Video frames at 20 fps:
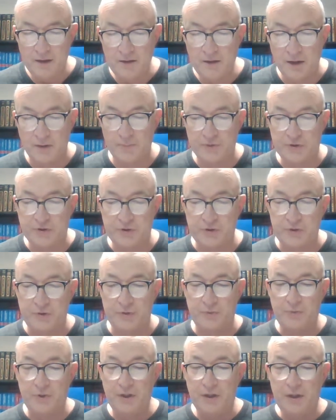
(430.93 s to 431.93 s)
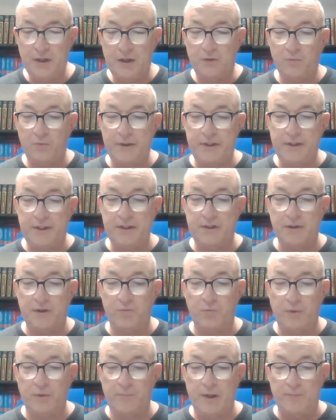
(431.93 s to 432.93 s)
Number two, we need to
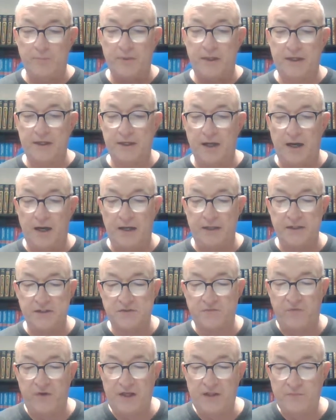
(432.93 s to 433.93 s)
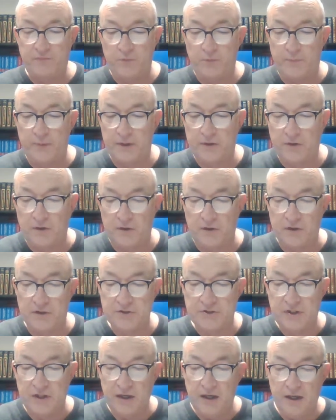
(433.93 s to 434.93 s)
remember that God is faithful
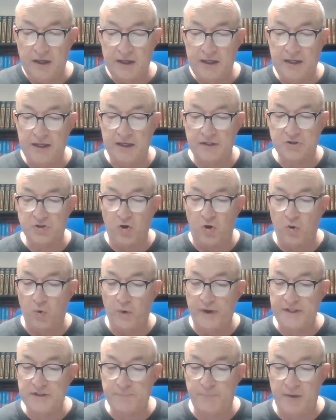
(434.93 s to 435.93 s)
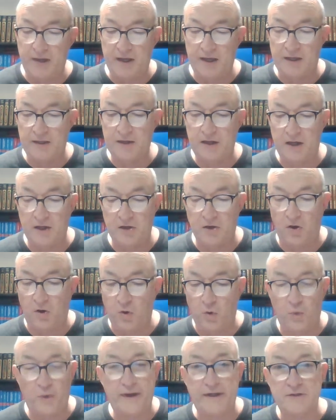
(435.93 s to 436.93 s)
because he has always been and
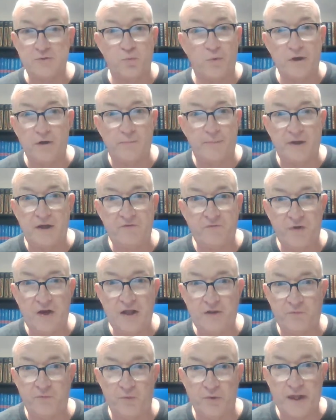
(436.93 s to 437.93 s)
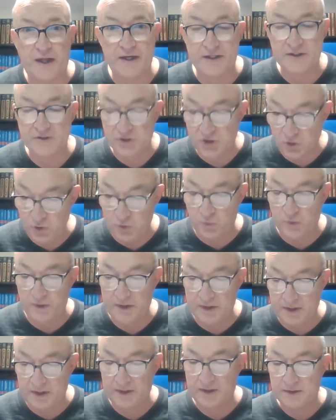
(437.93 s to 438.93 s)
always will be faithful. That is who
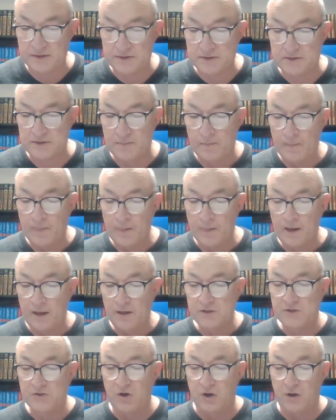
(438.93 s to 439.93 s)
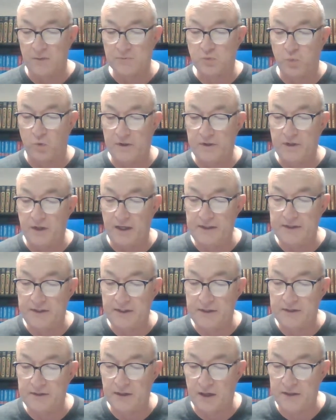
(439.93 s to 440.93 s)
he is. Psalms
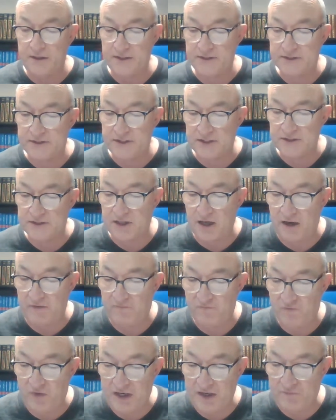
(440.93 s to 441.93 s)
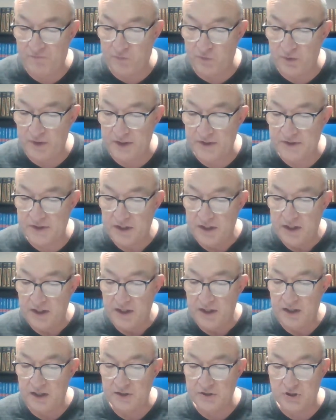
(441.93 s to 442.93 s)
119.90 says, Thy faithfulness
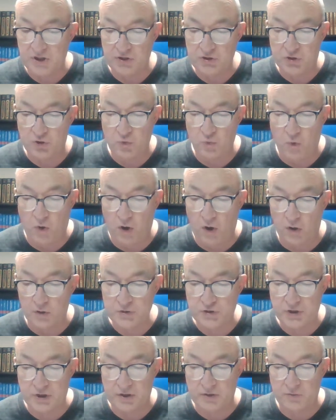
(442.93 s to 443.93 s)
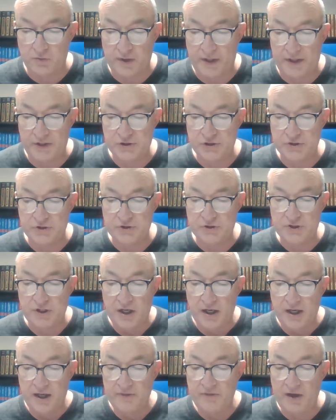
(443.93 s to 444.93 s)
is unto all generations.
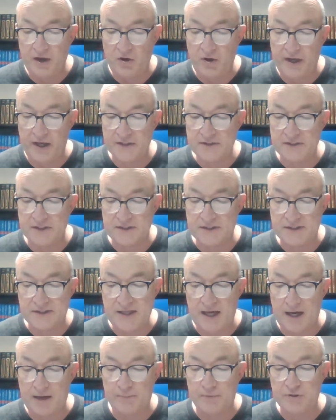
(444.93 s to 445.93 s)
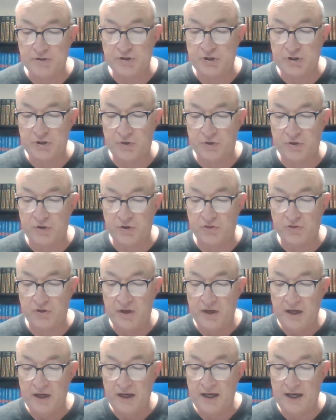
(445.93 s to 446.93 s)
Thou hast established the earth,
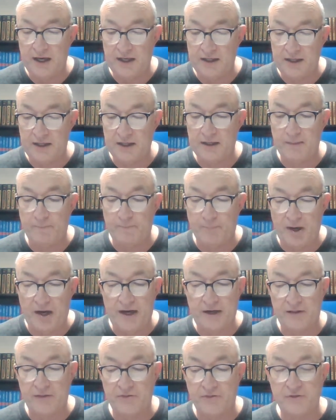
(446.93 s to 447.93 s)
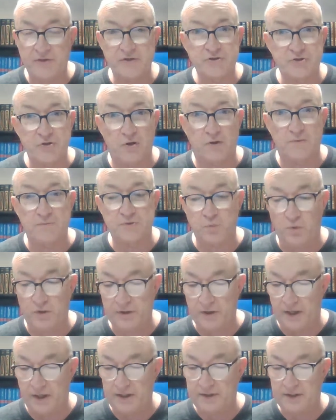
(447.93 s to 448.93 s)
and it abideth. Psalms
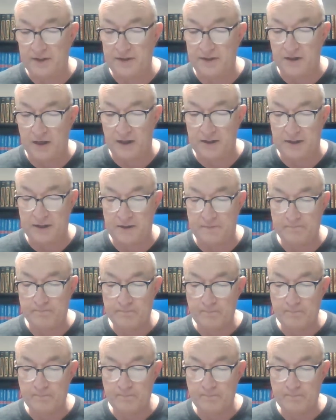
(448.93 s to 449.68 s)
119.90.